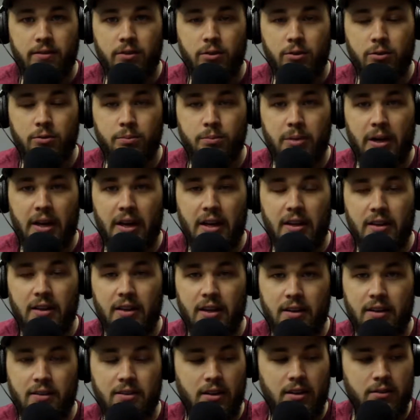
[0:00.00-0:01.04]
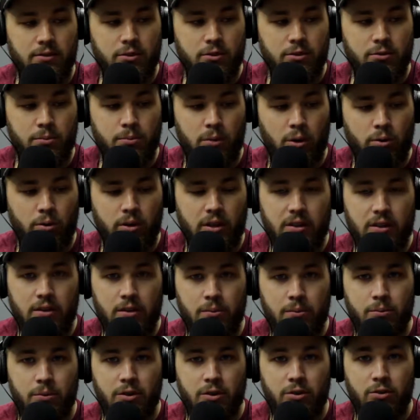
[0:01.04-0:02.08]
your pancakes have smoke in
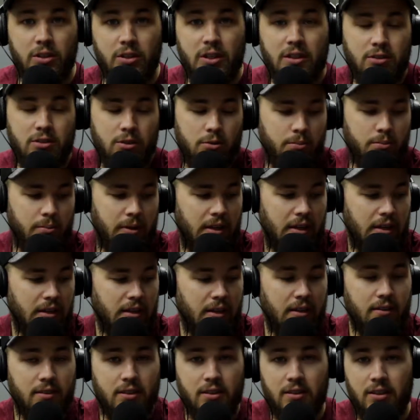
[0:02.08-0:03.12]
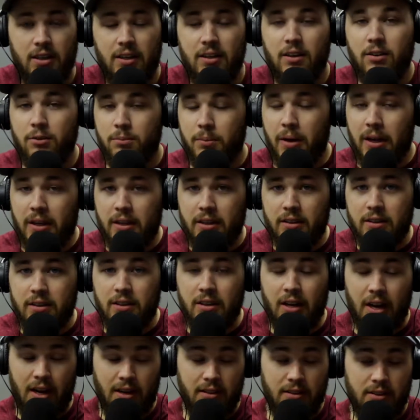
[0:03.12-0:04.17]
them when you get your pancakes at Denny's back
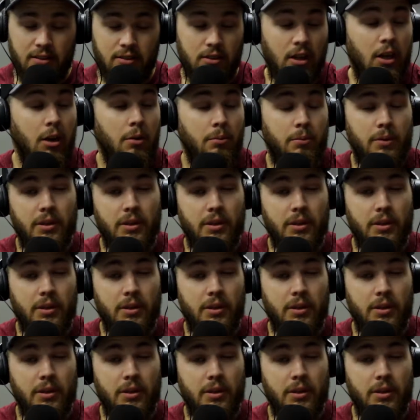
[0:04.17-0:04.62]
in the 90s,